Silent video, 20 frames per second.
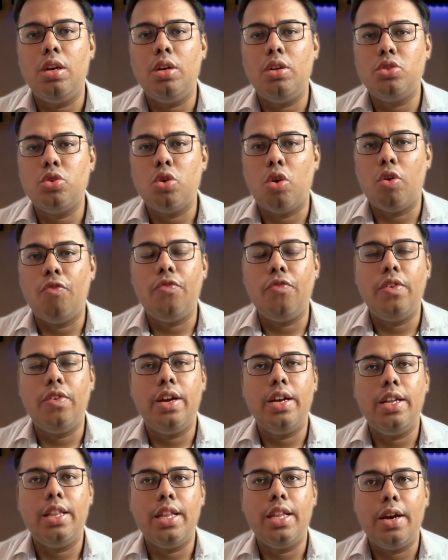software
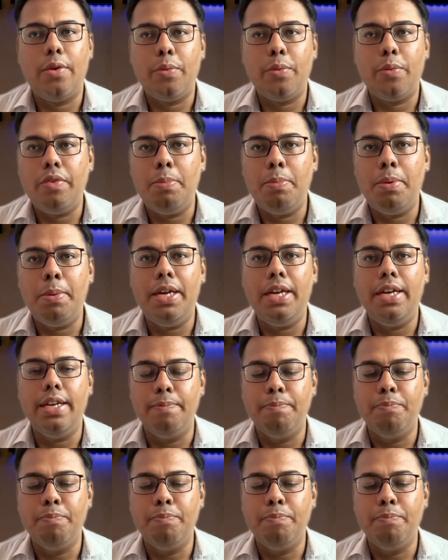that we will be building.